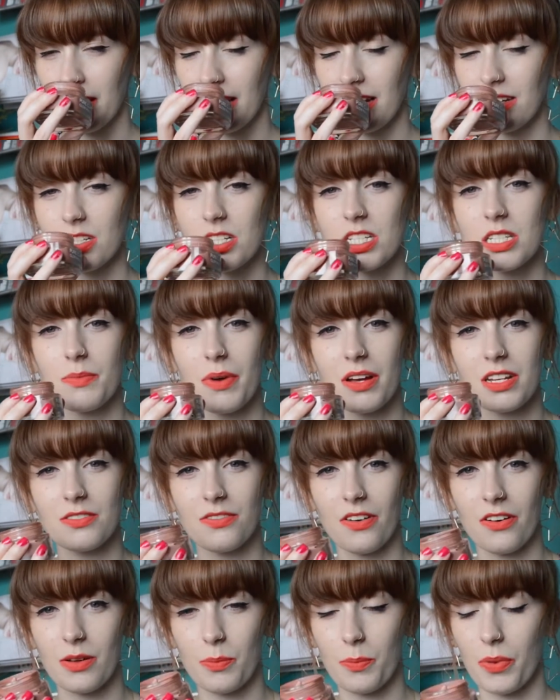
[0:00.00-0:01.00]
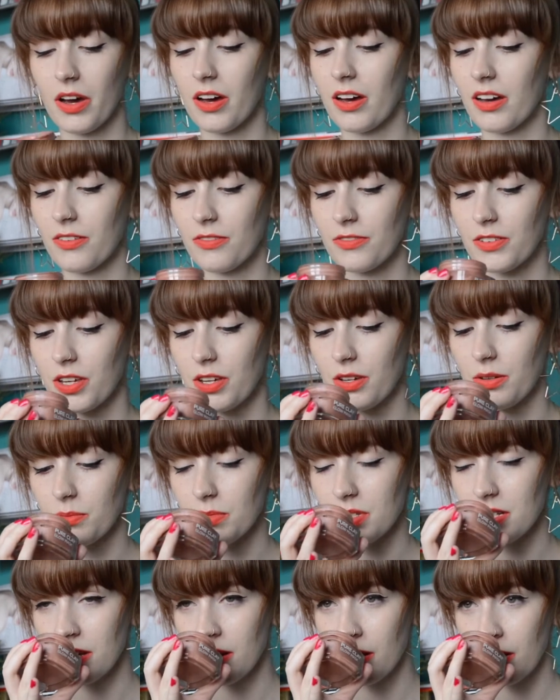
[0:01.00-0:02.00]
It just smells very
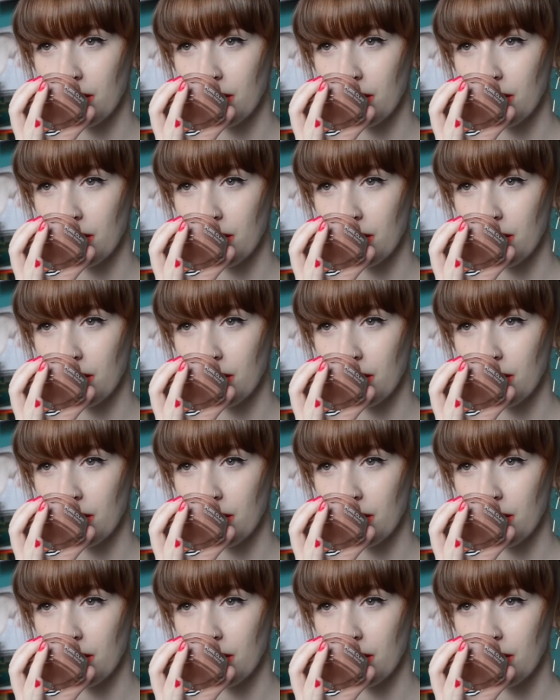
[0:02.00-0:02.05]
perfumed.